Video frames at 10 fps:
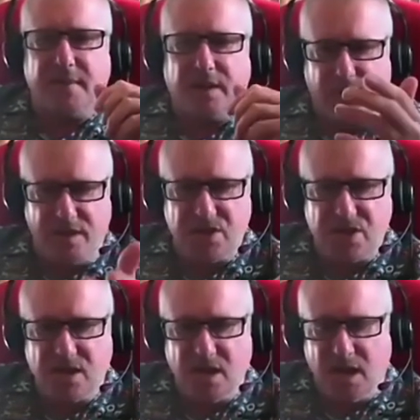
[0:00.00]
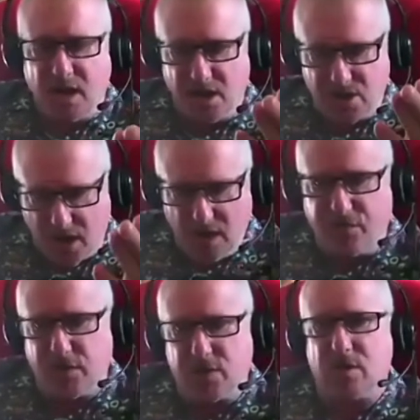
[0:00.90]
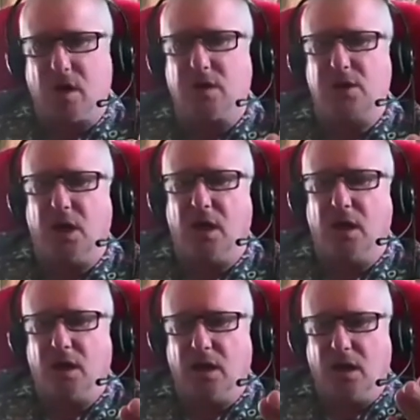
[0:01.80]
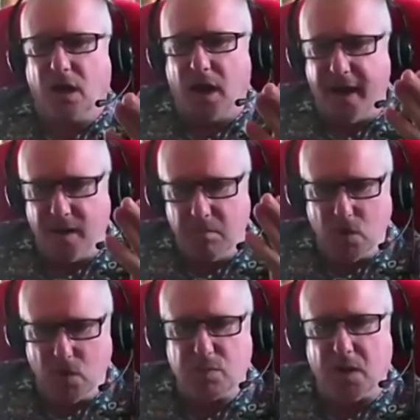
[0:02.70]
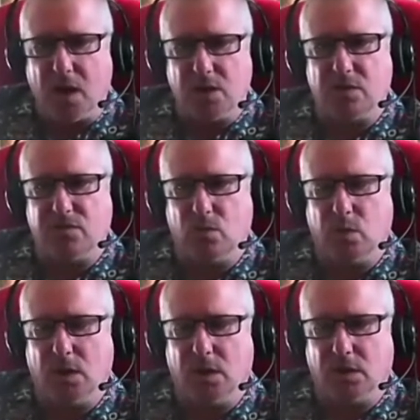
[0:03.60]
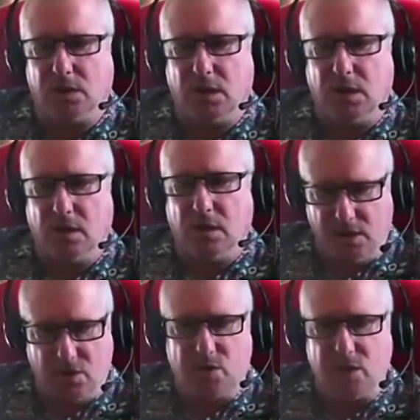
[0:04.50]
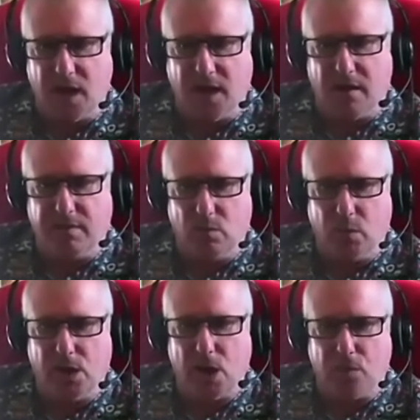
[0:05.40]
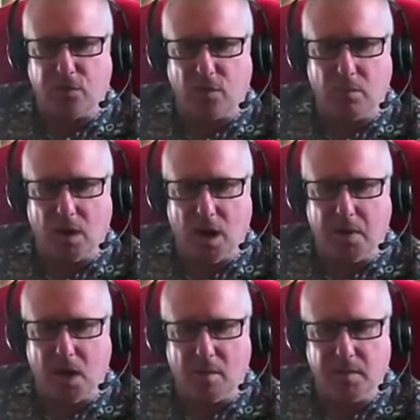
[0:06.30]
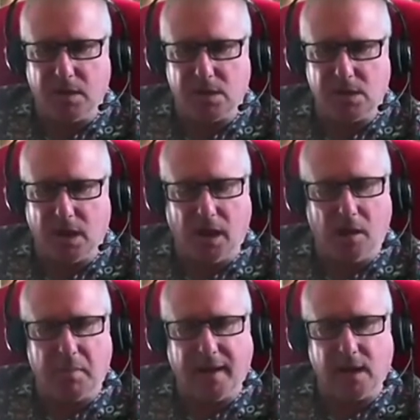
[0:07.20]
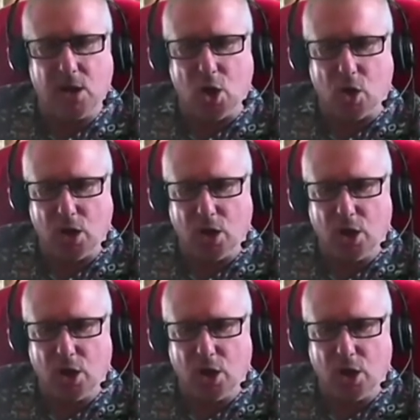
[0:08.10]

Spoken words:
This is infrastructure in most parts of the world. This was taken out of the window from my apartment in Bangkok.